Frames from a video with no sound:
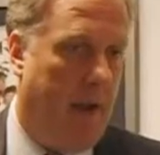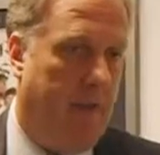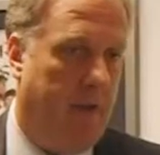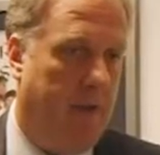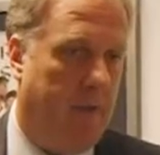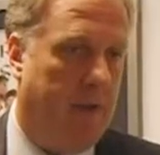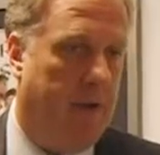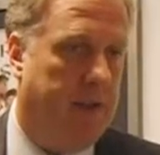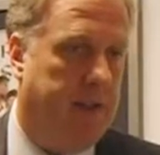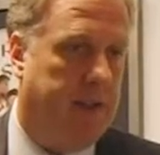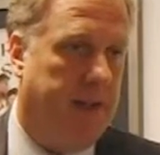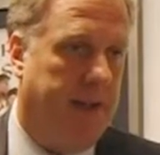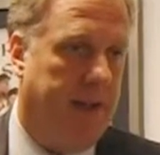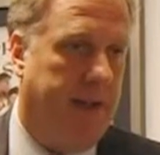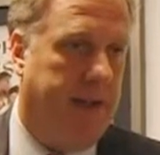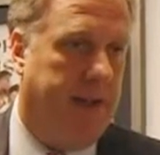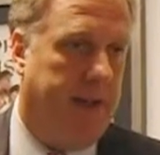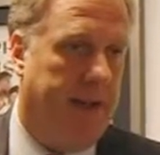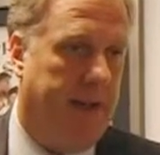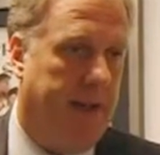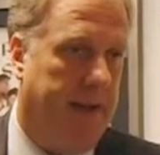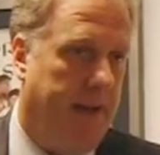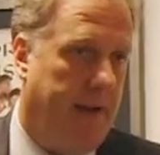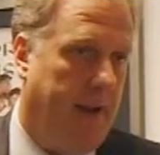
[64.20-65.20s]
the reason they
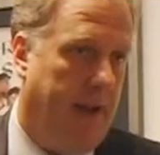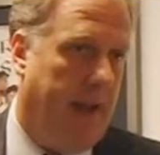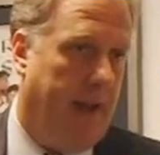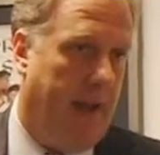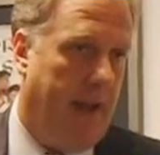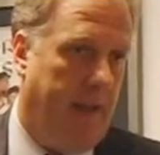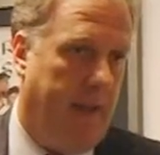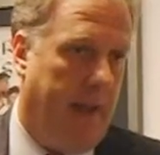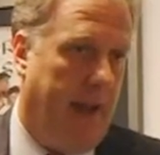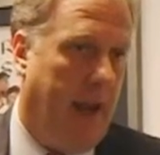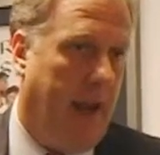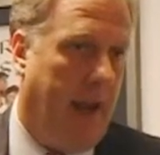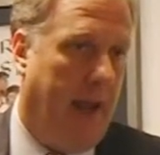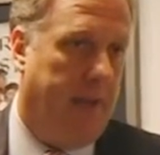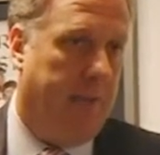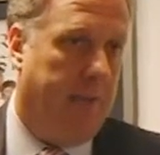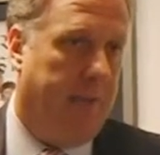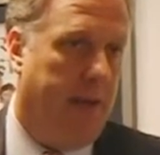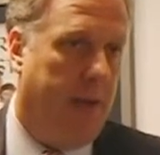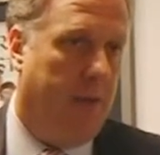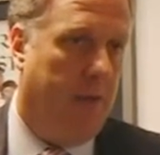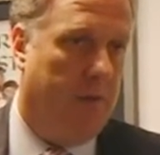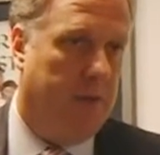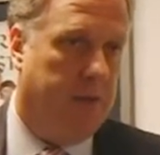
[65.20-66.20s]
did, and they led
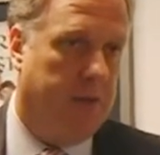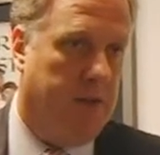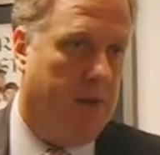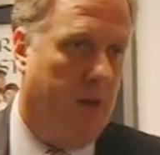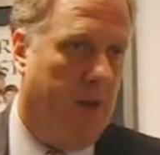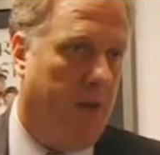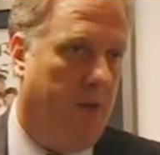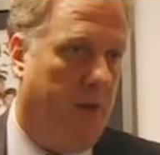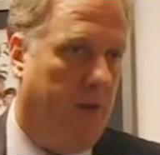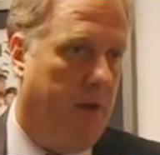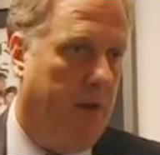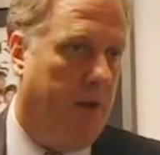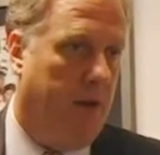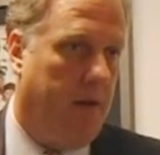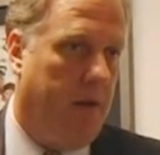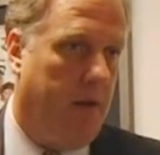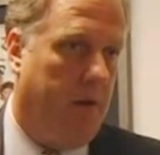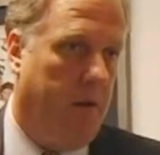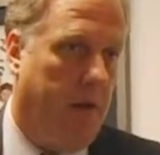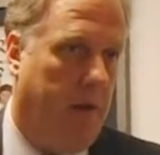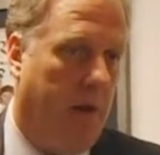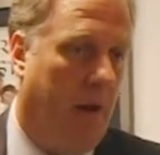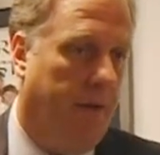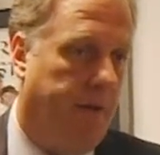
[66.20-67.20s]
me, was,
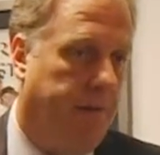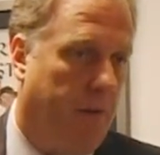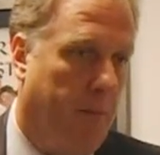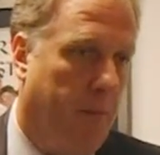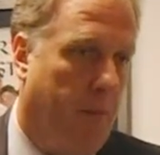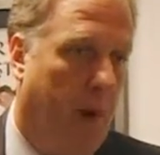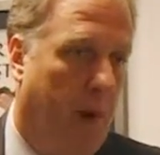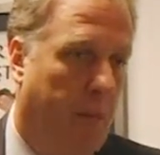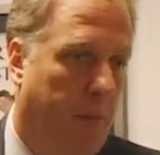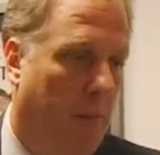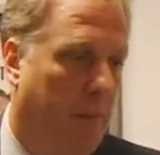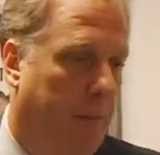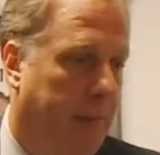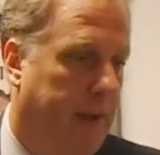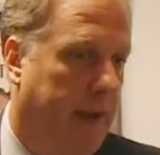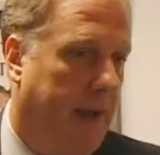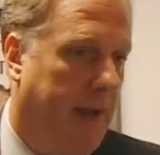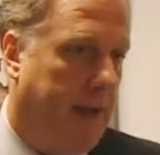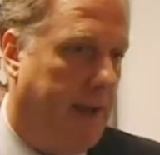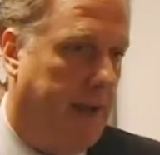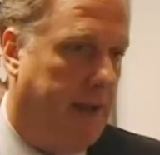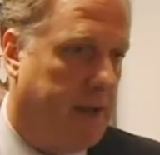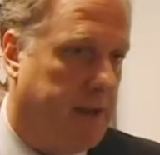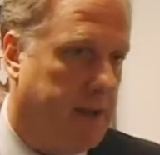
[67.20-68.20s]
we come from humble
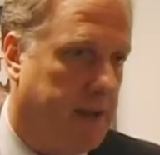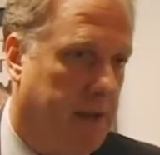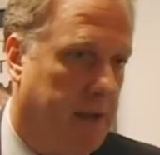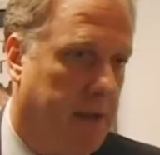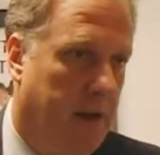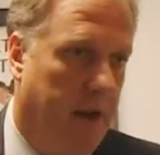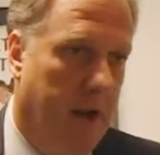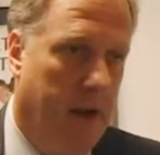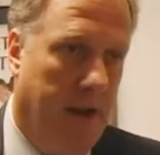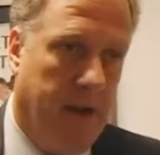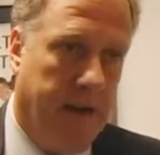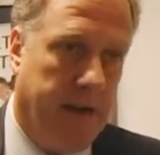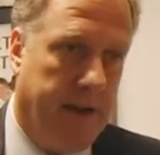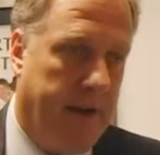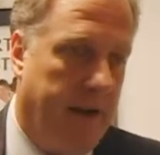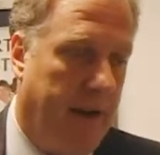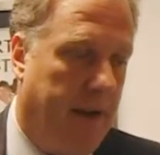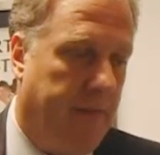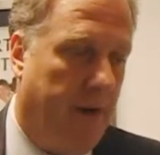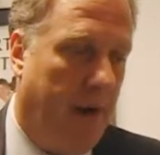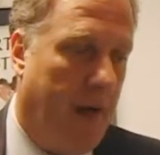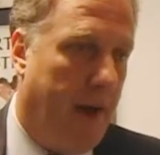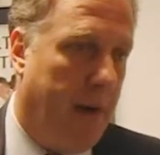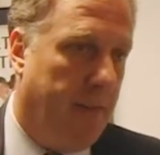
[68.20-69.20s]
beginnings and didn't have
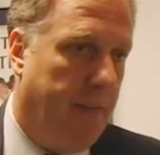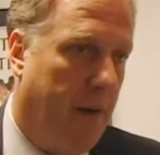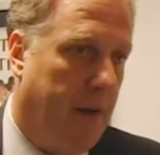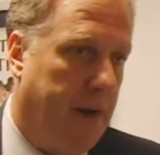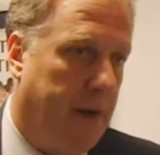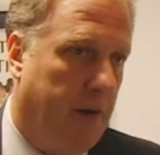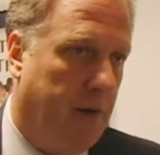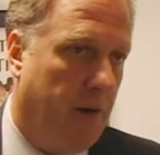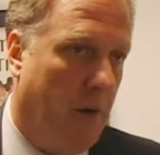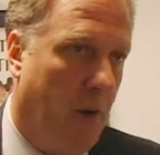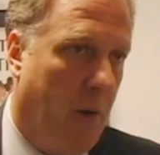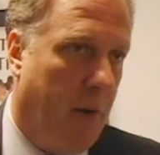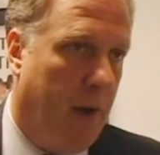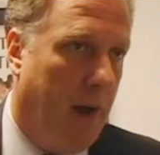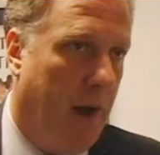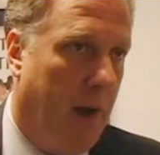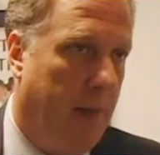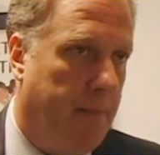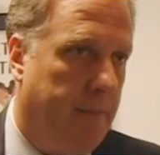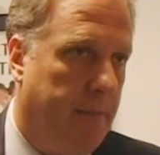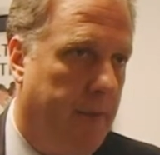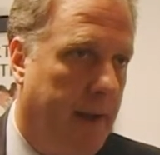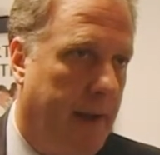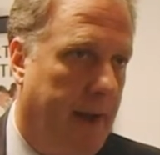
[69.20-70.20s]
a lot of money growing up,
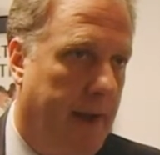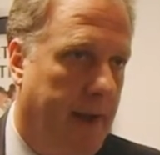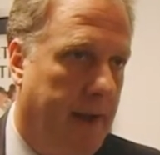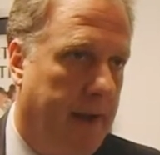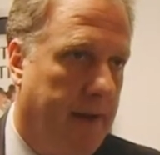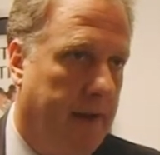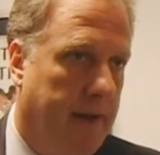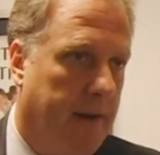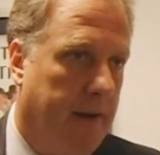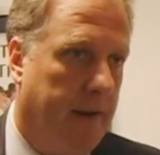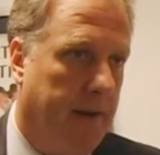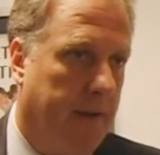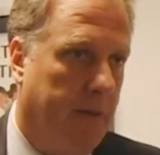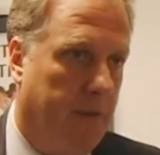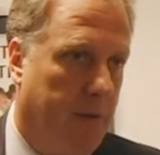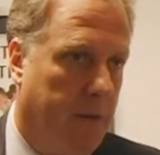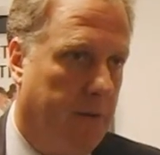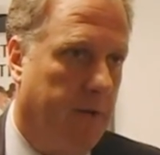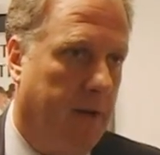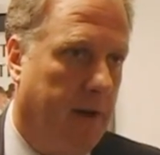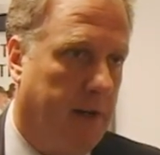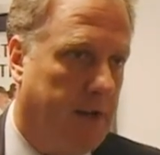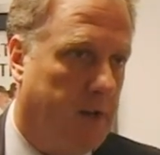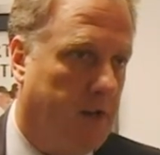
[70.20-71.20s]
and we
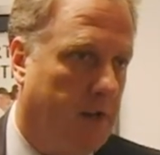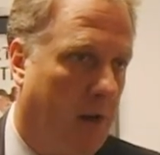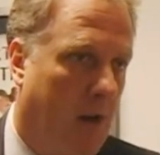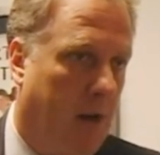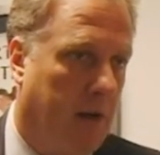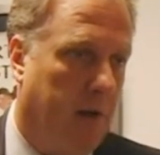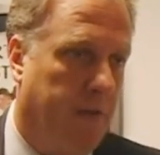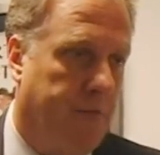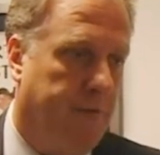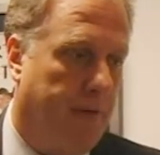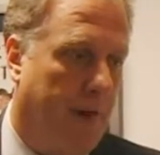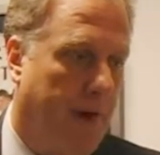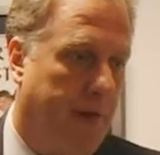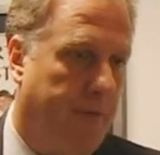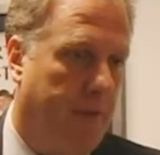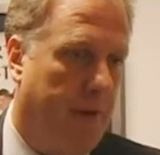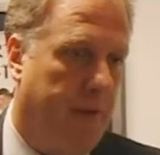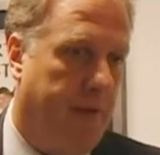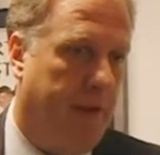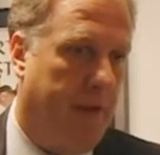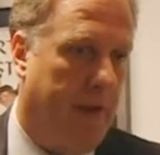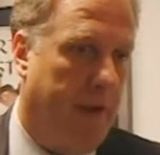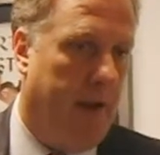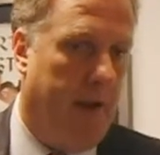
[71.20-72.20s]
really struggled for
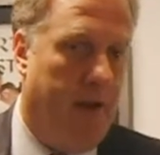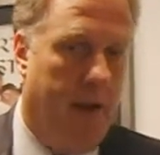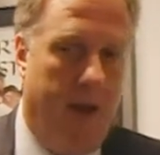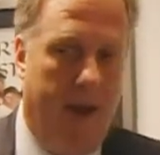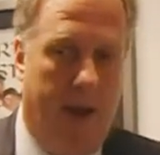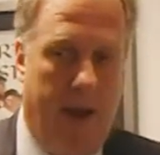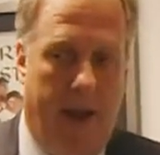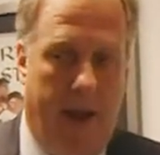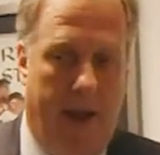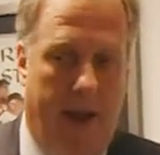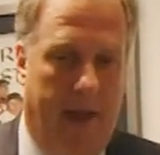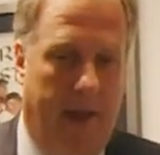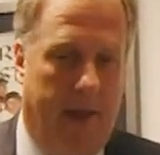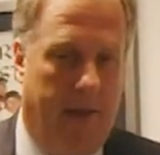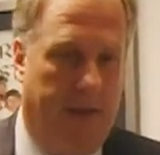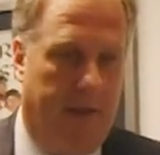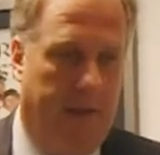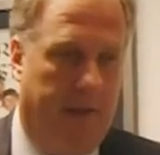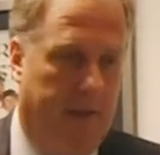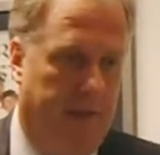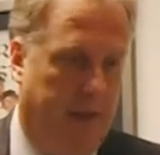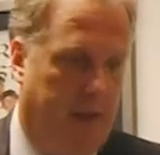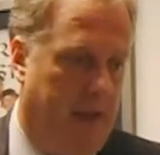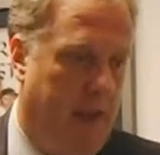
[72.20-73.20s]
everything. And
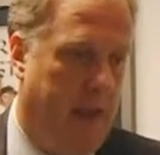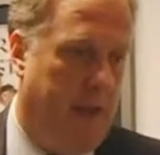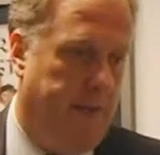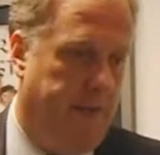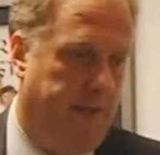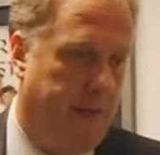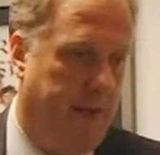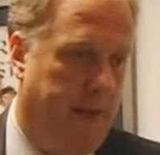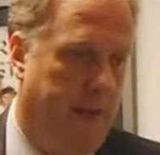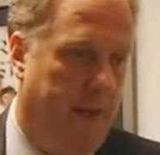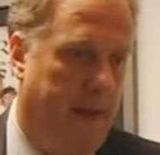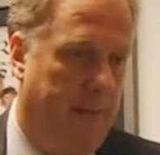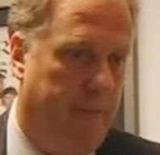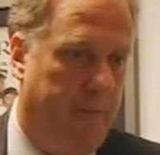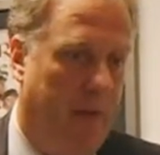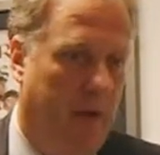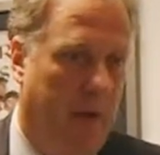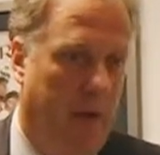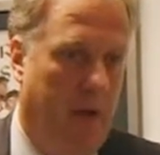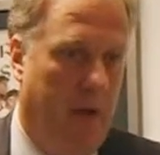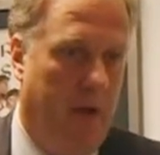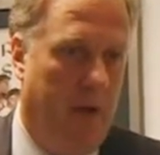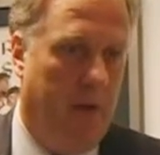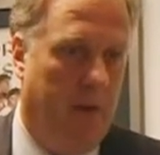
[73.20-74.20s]
the key for them,
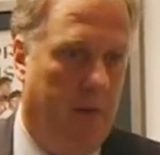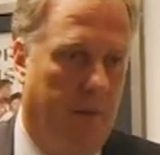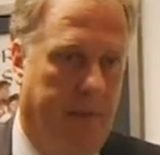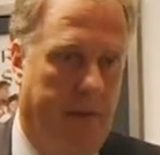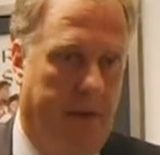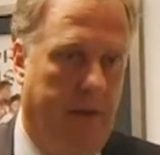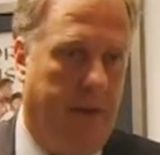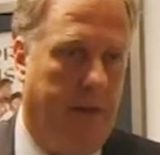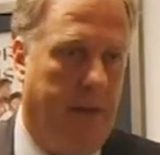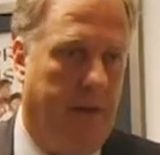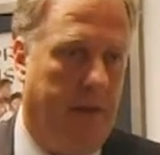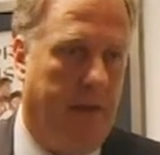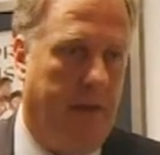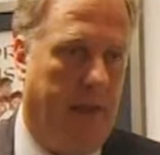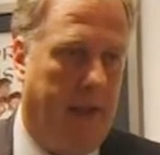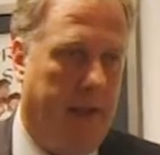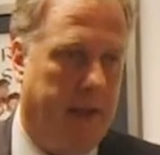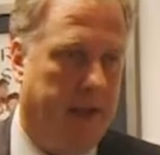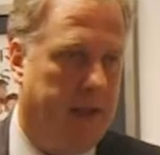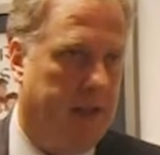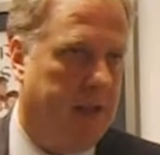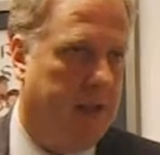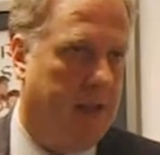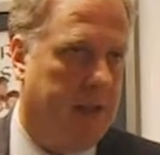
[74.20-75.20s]
they
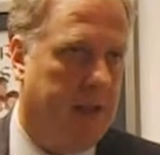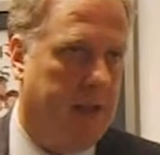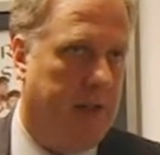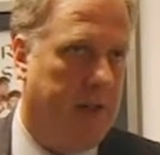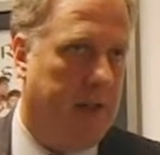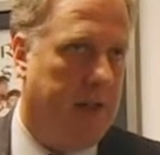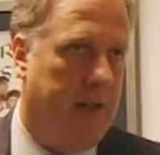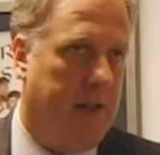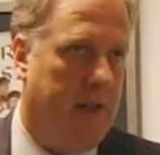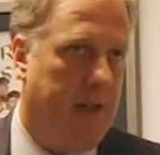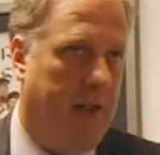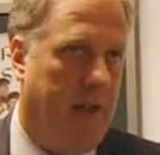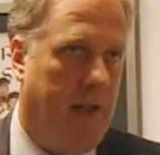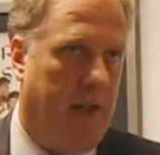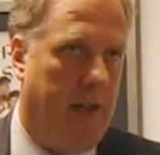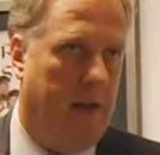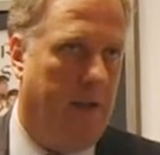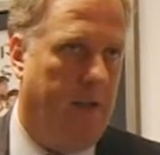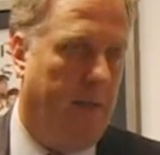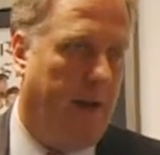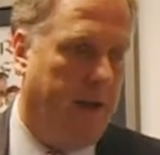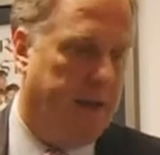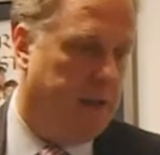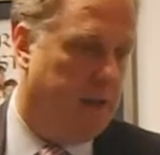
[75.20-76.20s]
insisted that
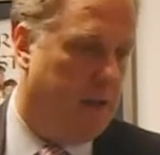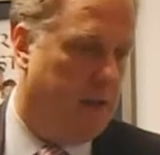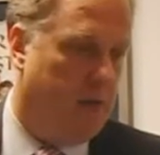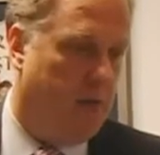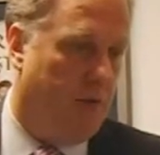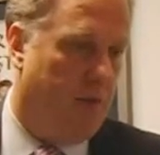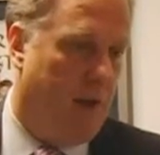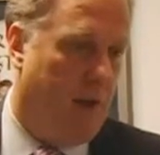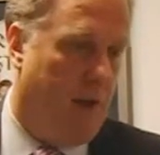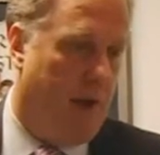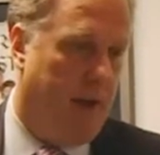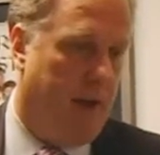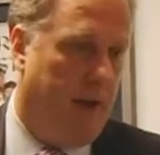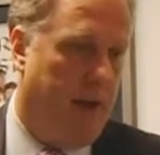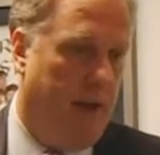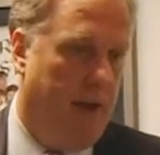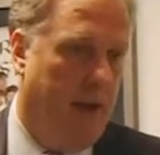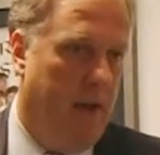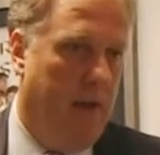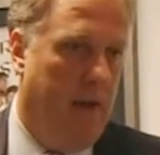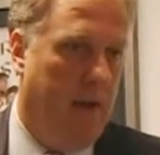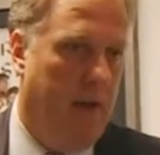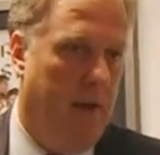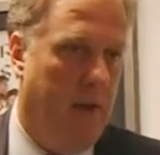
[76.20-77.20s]
my sister and I
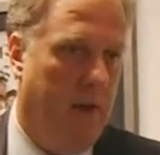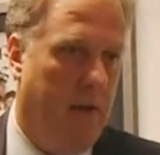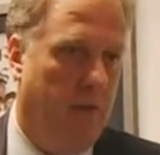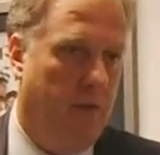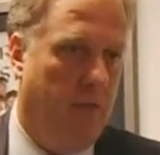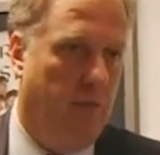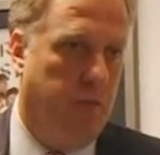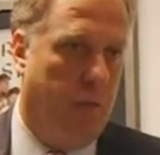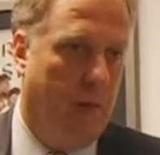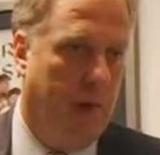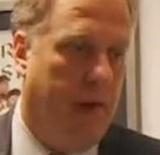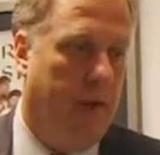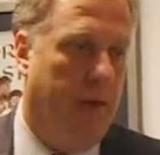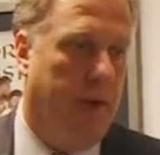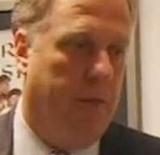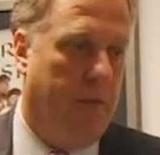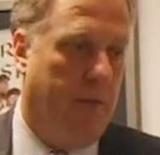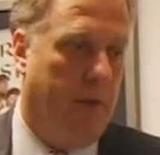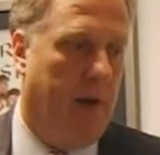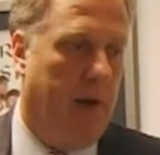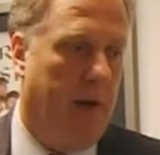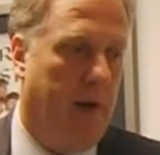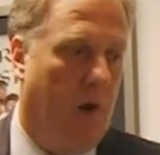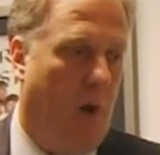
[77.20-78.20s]

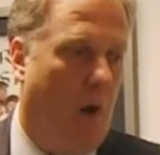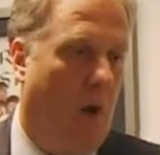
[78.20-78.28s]
really go